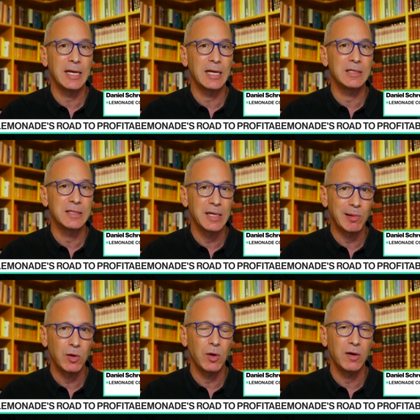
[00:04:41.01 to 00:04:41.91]
and at
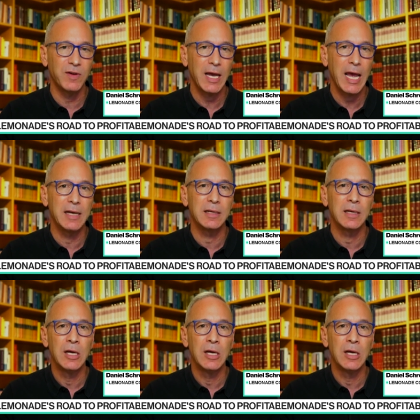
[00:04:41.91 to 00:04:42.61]
zero overhead.